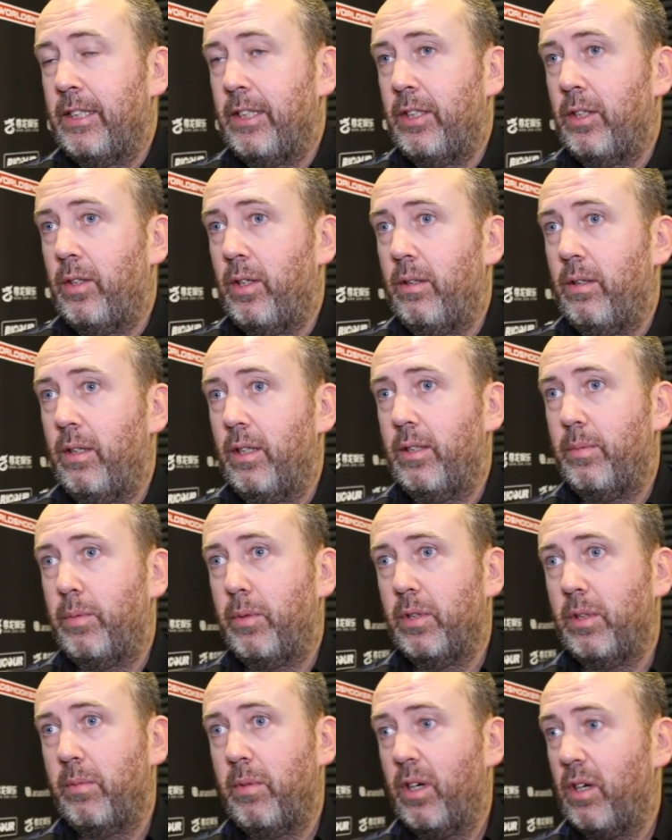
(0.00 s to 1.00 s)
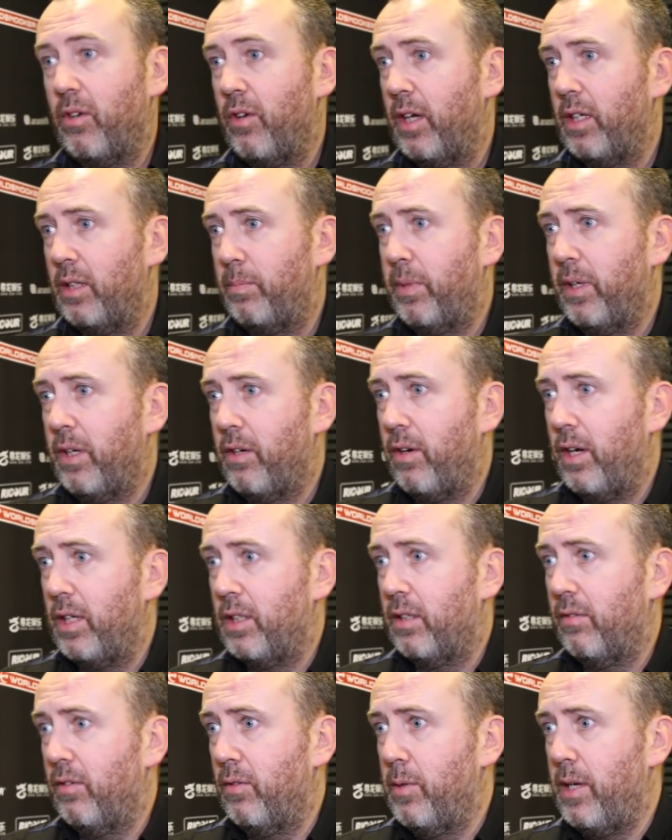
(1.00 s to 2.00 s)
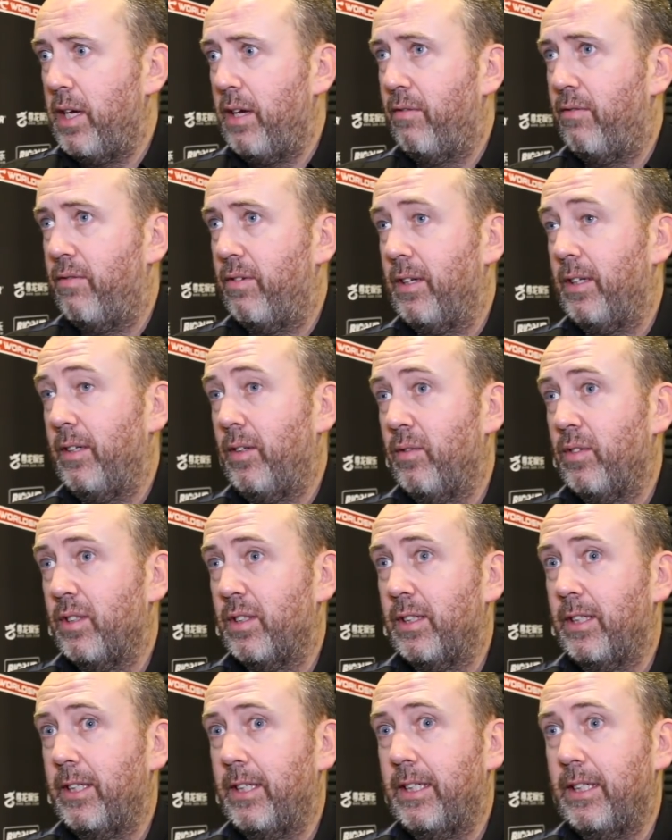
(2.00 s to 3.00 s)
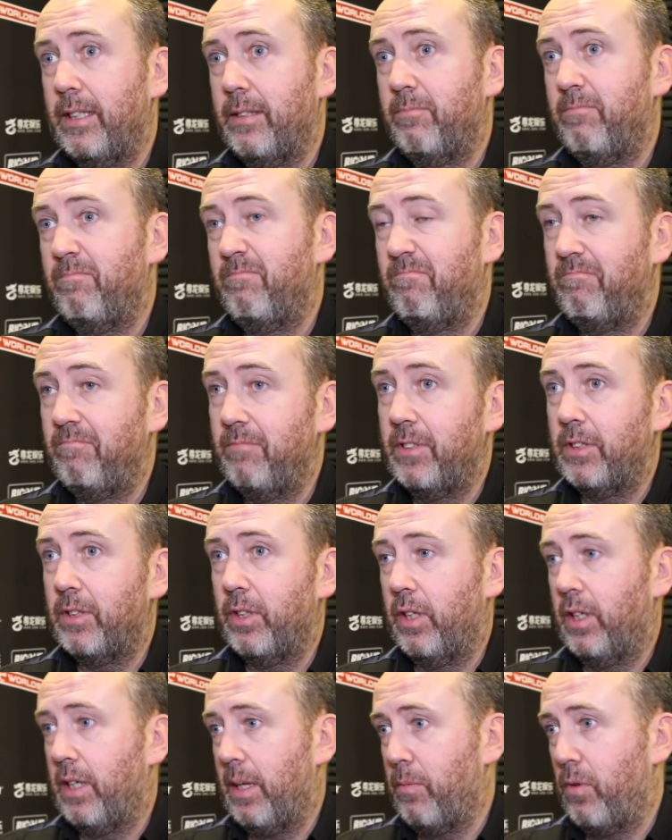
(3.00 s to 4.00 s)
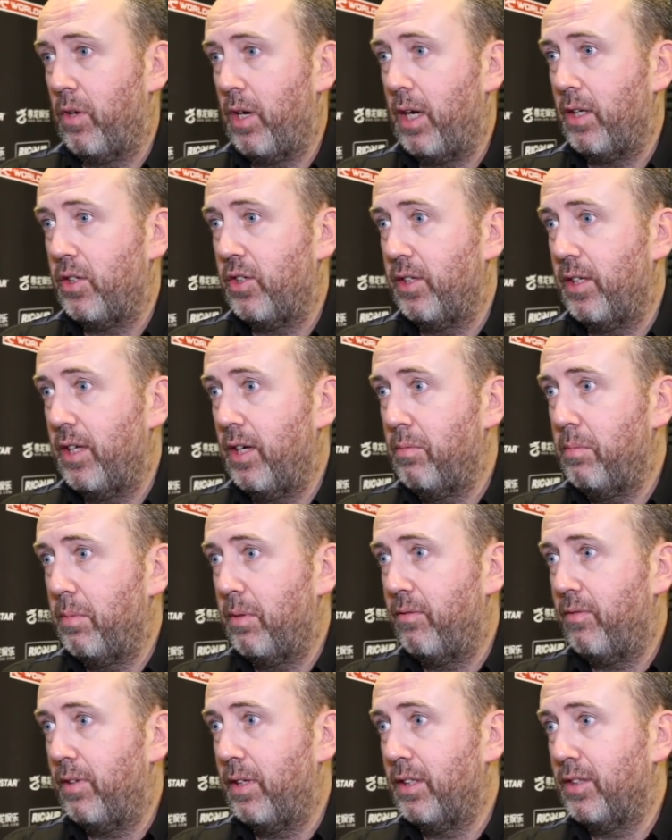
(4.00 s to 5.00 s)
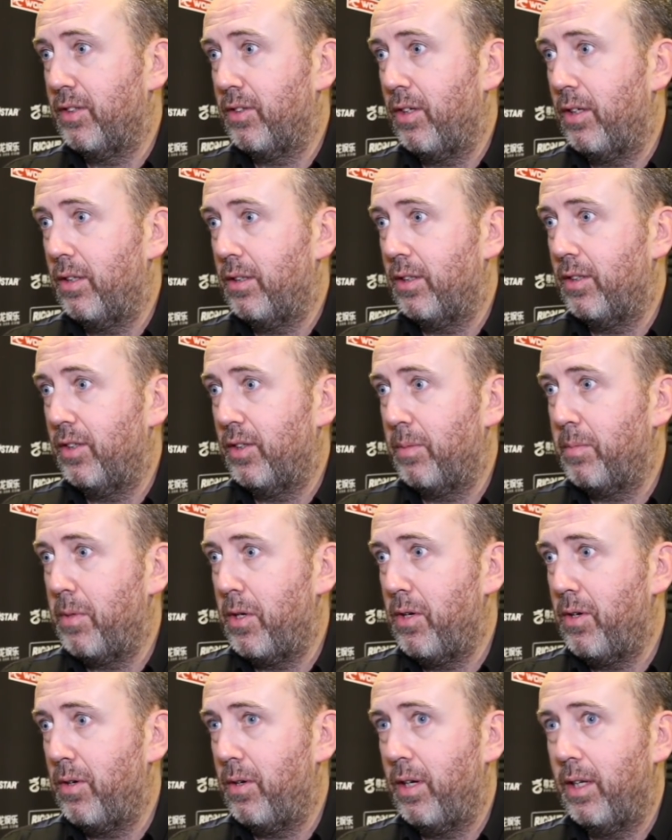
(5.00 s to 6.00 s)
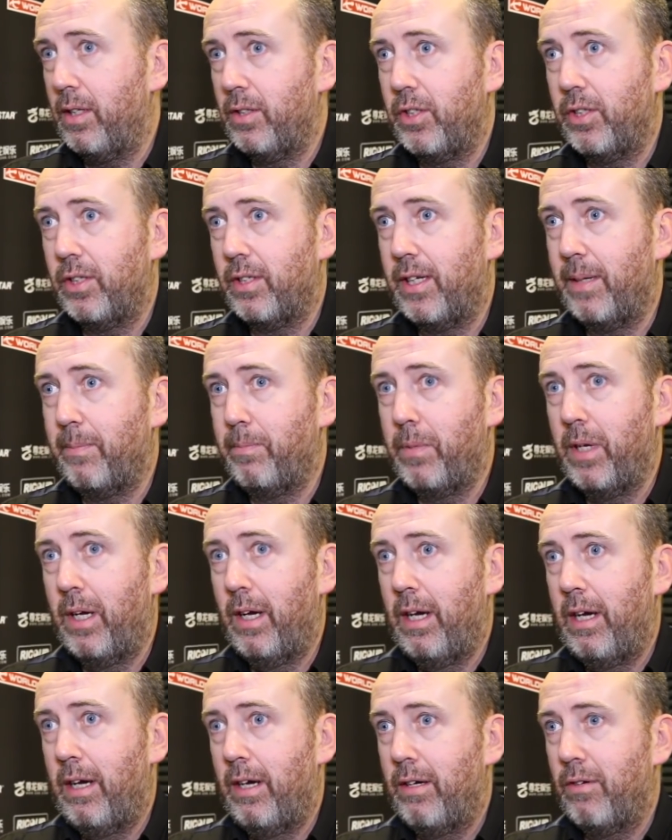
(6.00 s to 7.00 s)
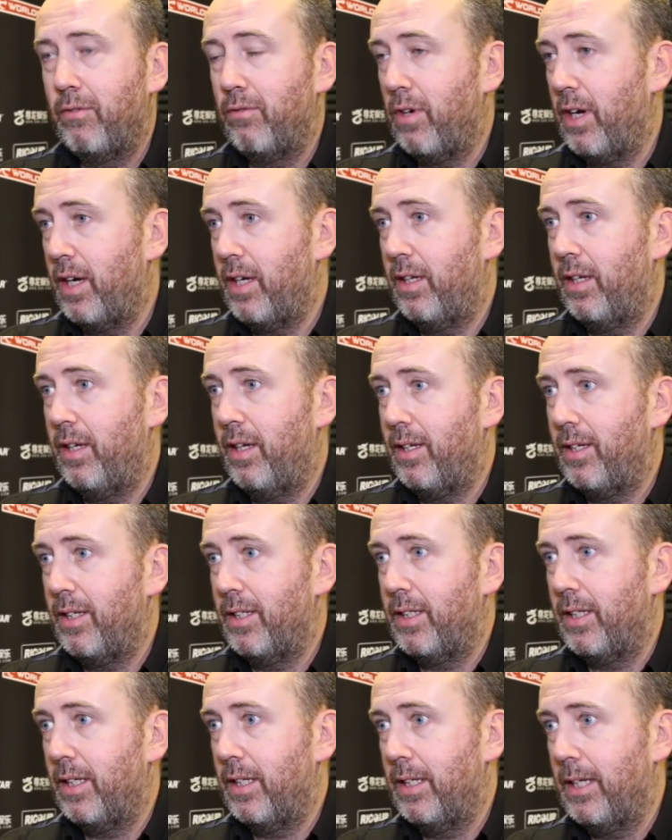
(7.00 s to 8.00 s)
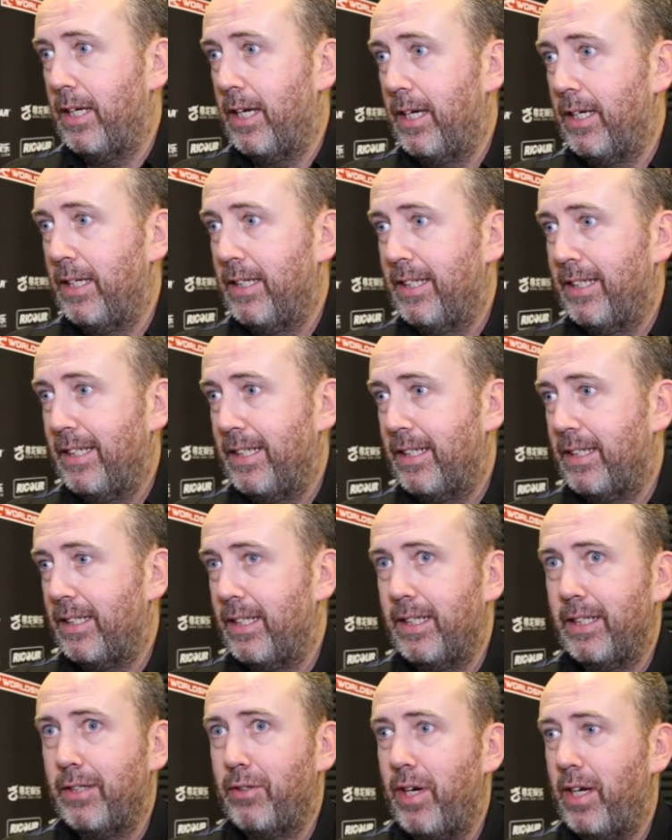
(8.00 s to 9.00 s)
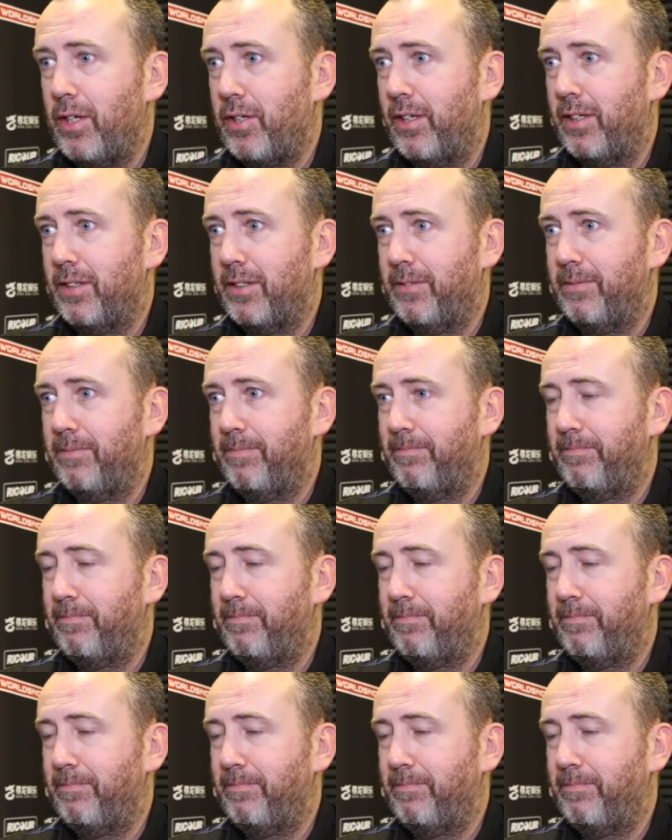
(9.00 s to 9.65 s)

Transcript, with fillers: you know I, I suppose I'm on a crest, big crest of a wave. Obviously, it's going to come crashing down, but fingers crossed it's not tomorrow, and I'll just keep riding it until uh, until it crashes.